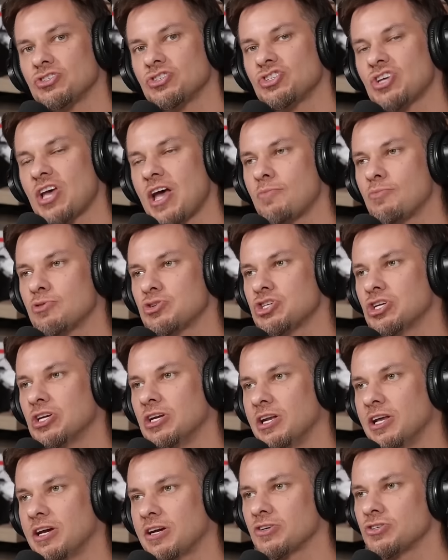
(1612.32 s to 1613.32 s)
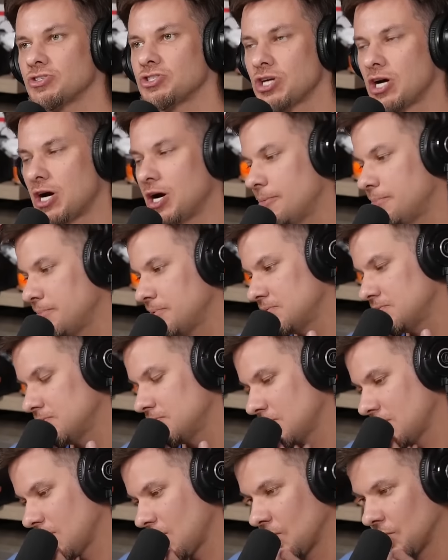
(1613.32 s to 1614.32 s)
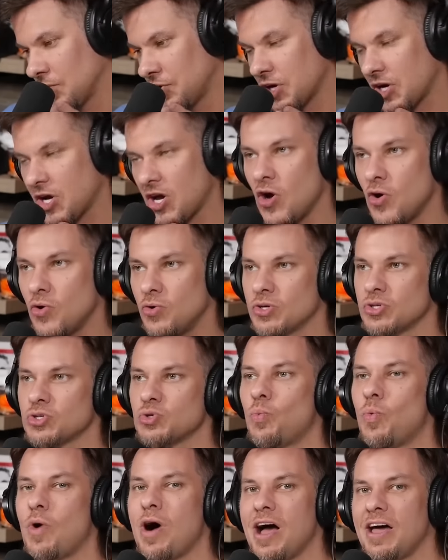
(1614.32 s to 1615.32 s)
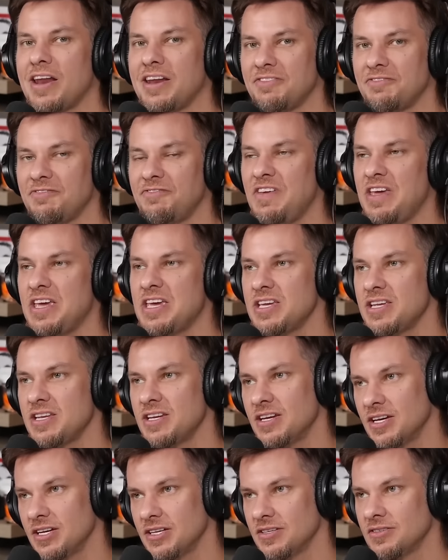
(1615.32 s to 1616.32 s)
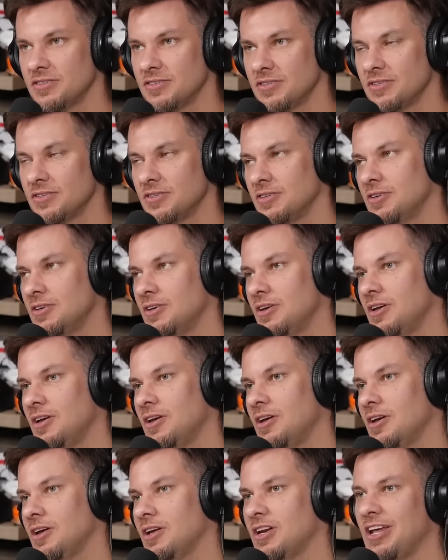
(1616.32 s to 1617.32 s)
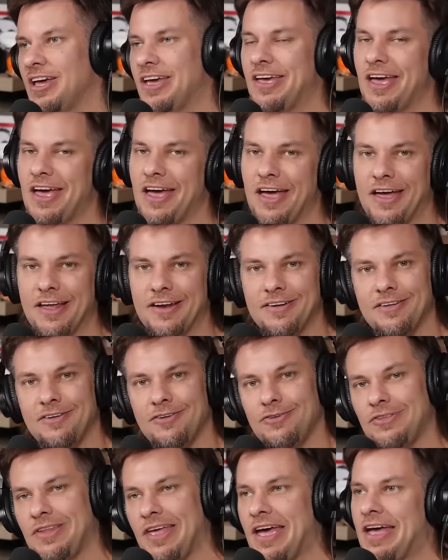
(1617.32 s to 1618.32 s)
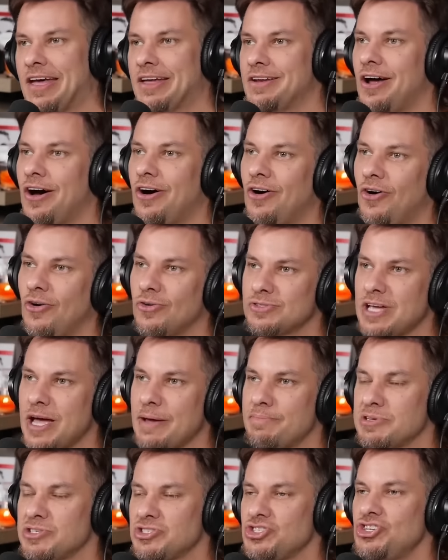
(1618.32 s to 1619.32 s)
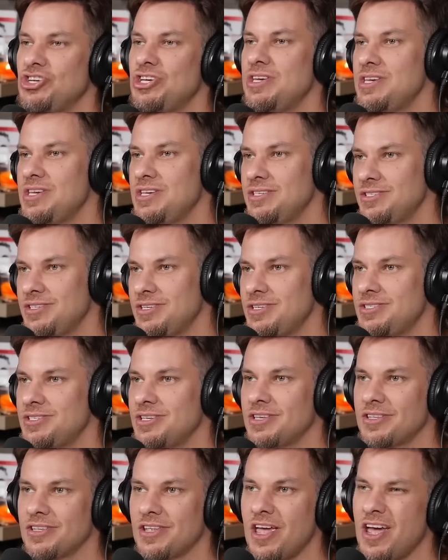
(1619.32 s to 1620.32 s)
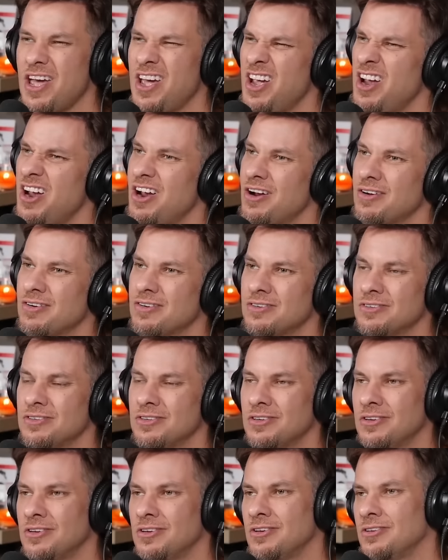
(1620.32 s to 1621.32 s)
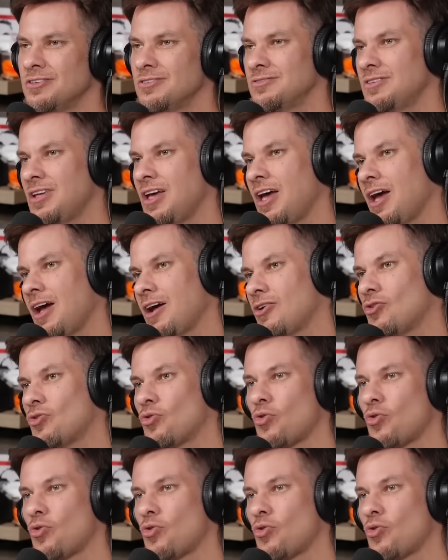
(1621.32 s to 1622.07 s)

sandwich and liquor shop called Dakota's Wine and Feed, and they had dude, they had all type of cheeses in there. They had